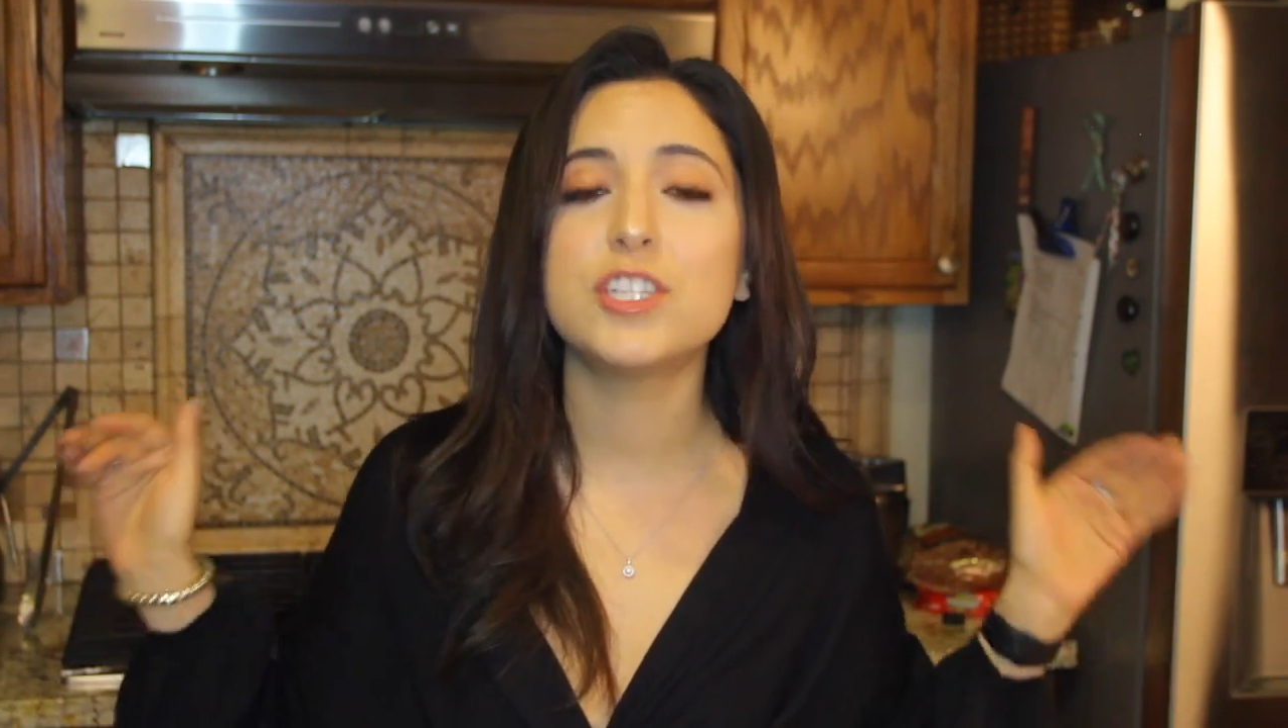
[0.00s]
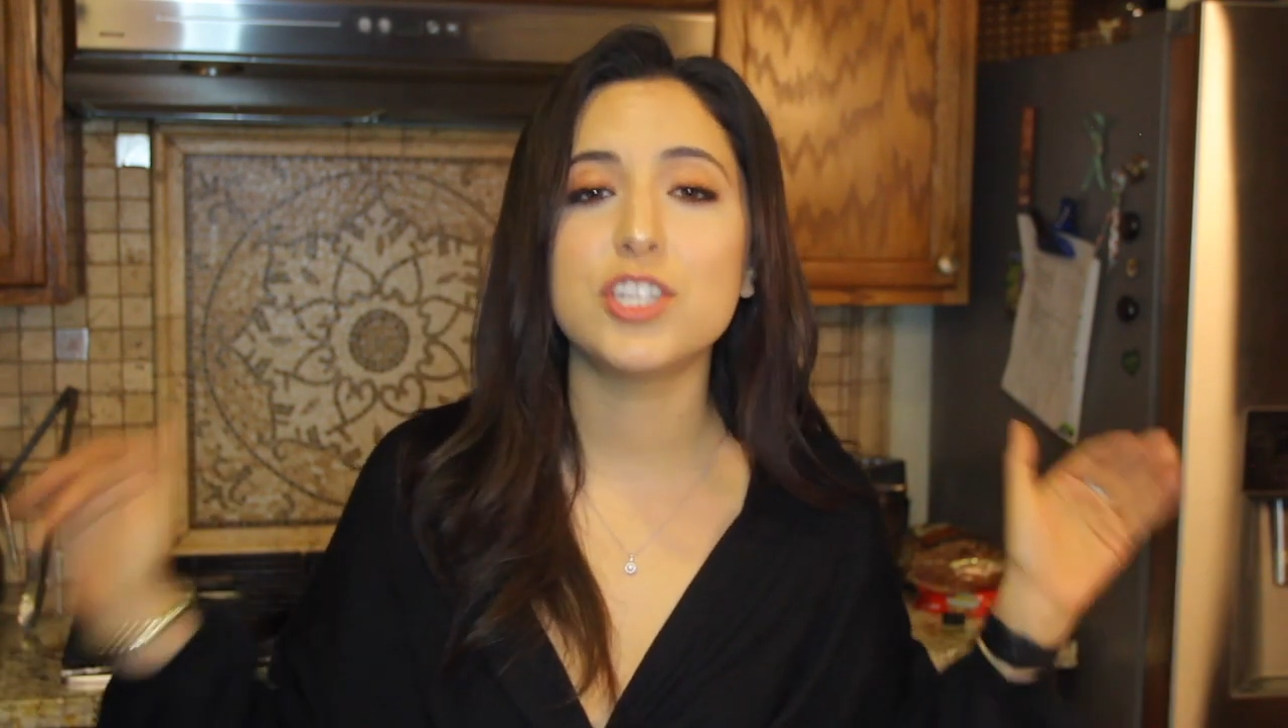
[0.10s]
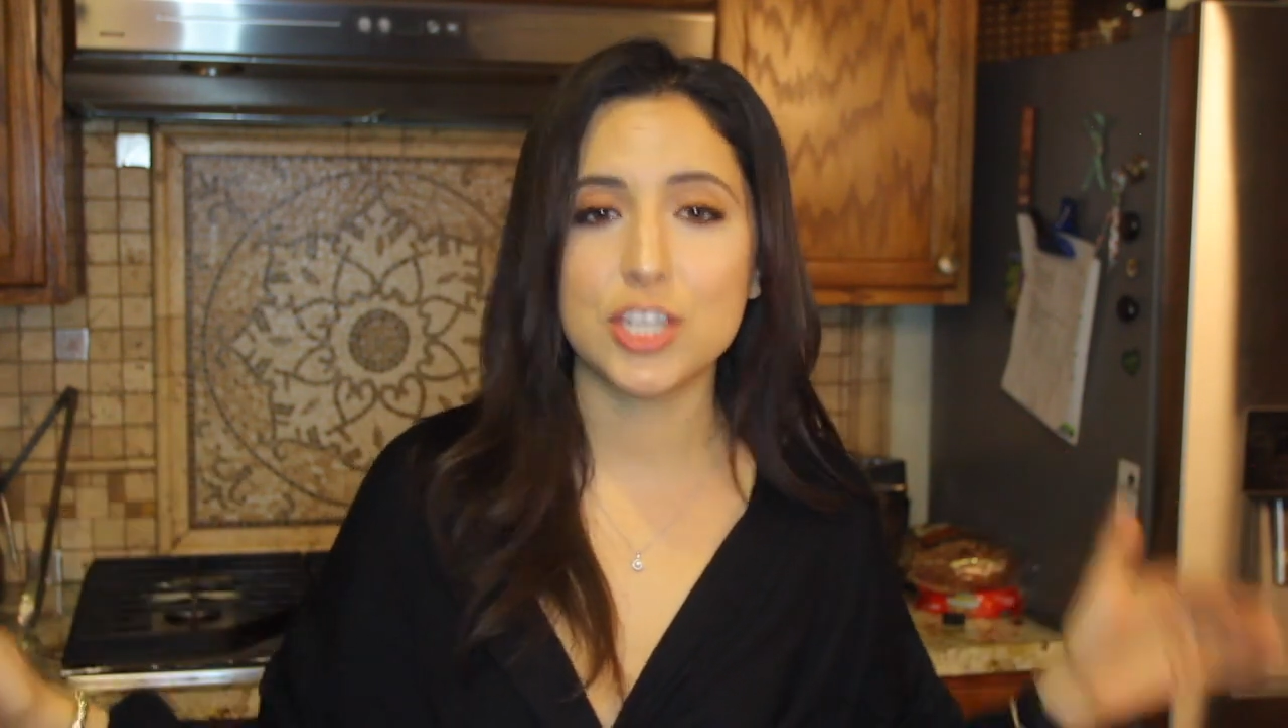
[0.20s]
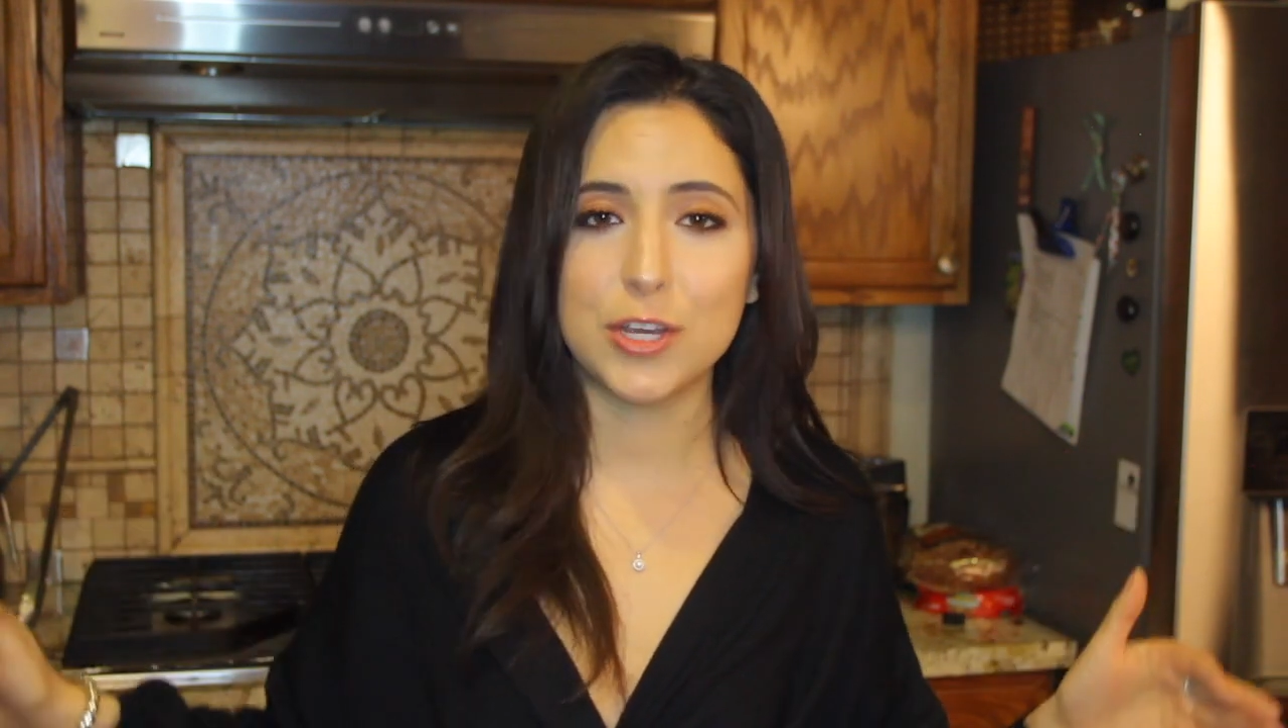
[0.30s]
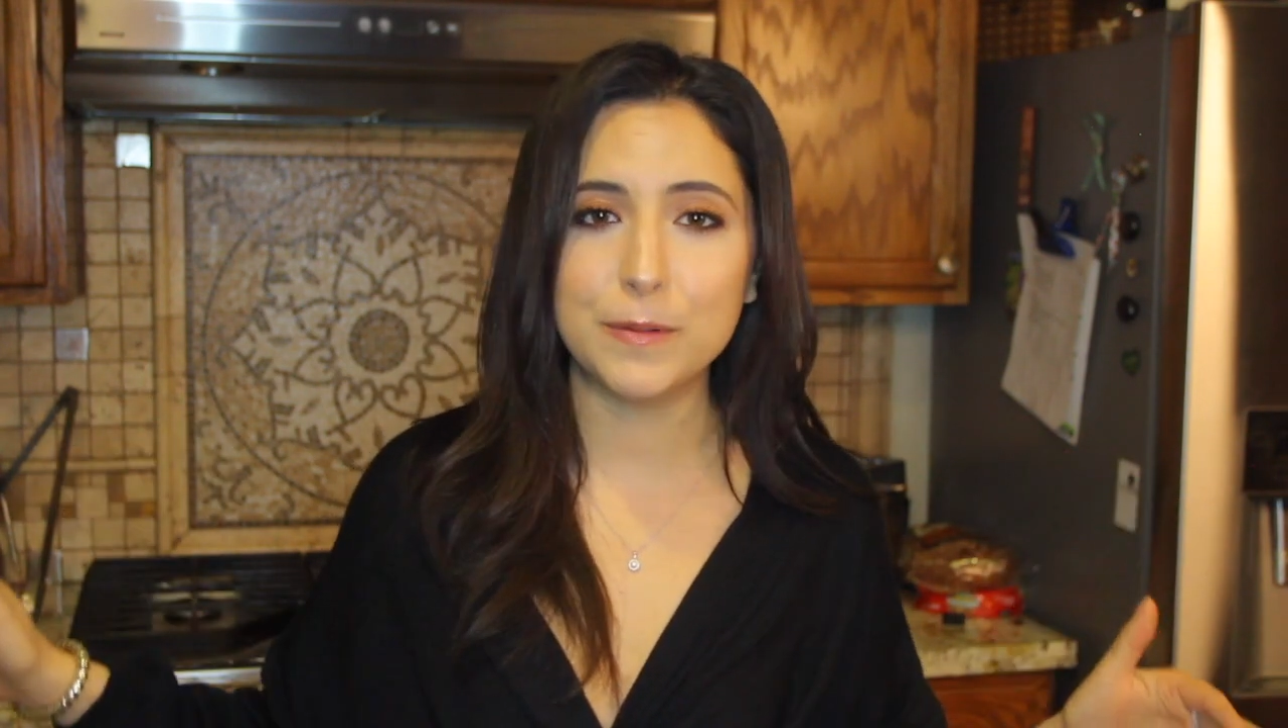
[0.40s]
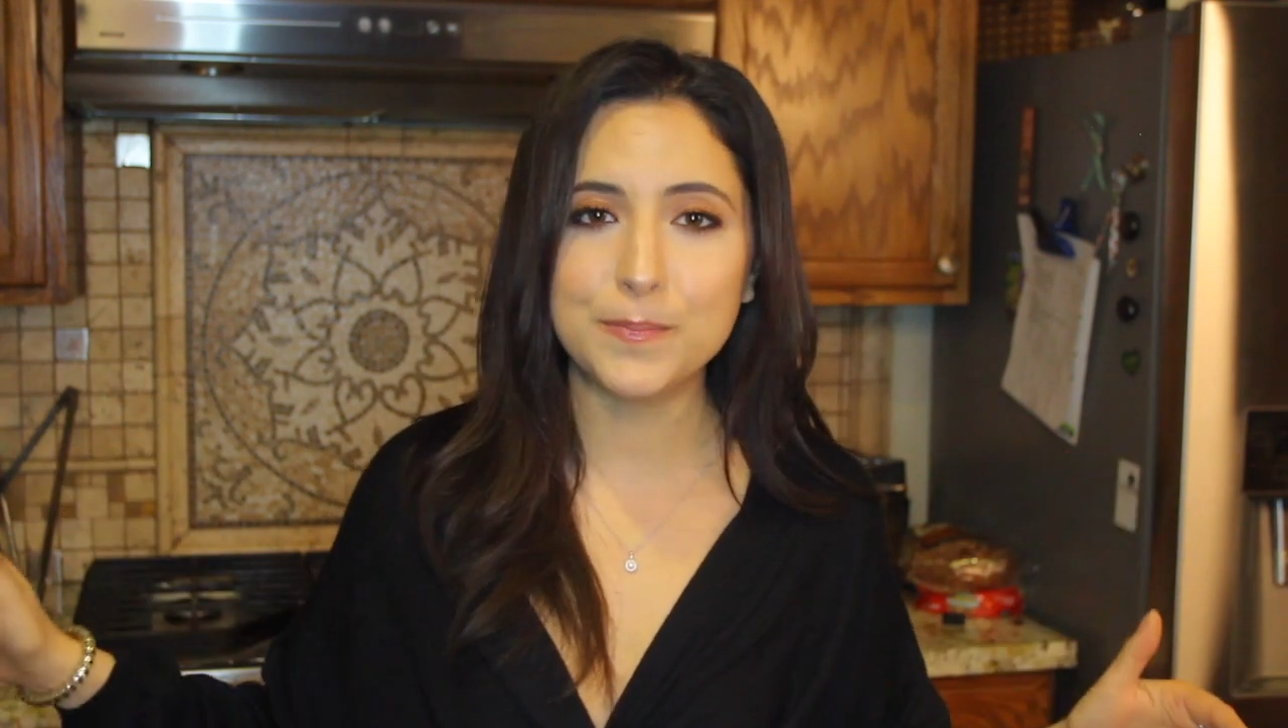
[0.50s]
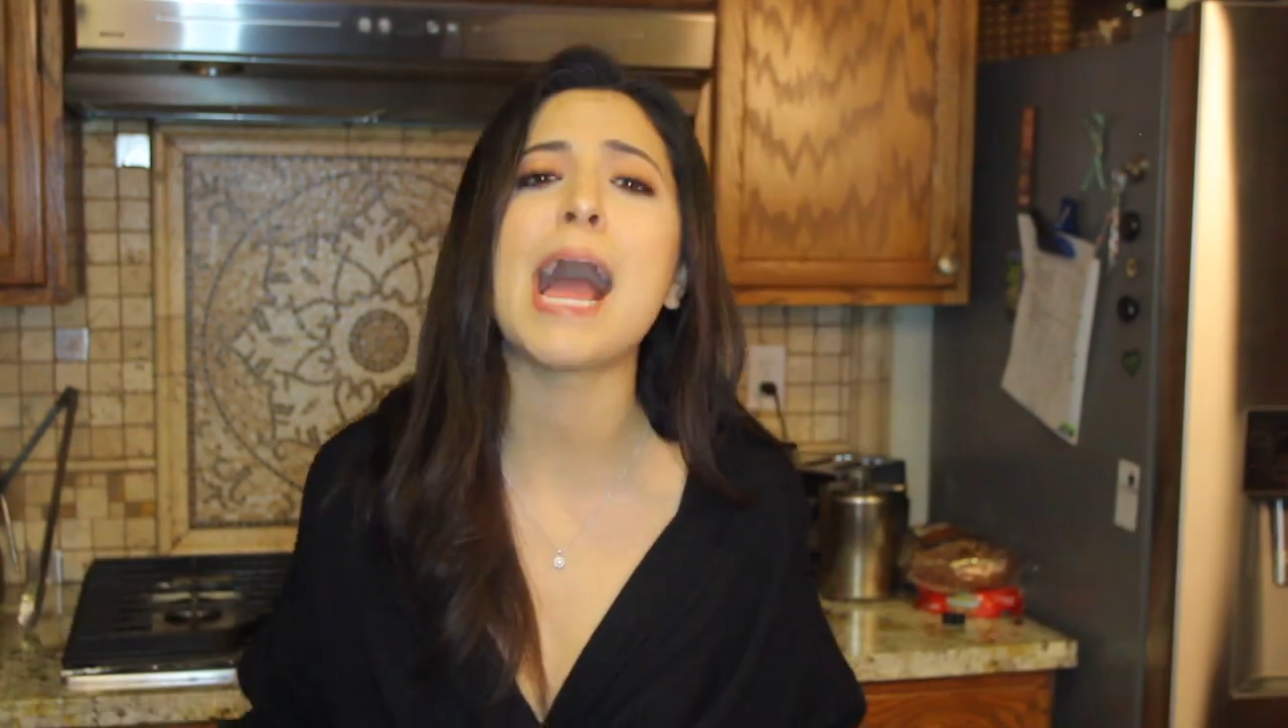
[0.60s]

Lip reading: to do.